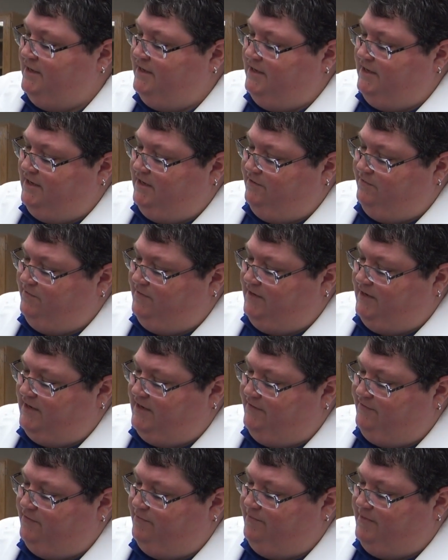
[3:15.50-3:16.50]
and we
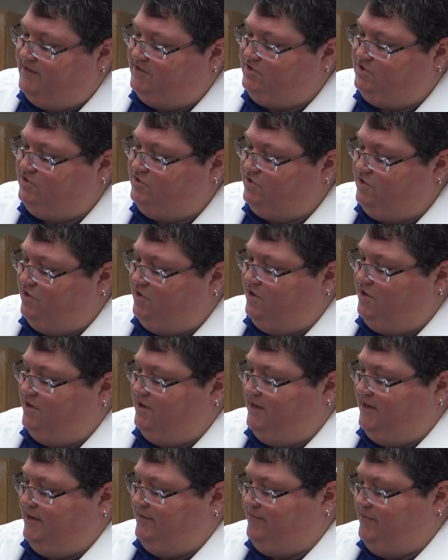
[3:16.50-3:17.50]
have a messenger
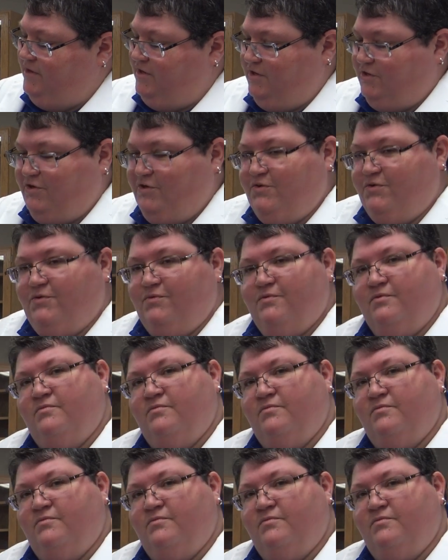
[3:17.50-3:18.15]
RNA molecule.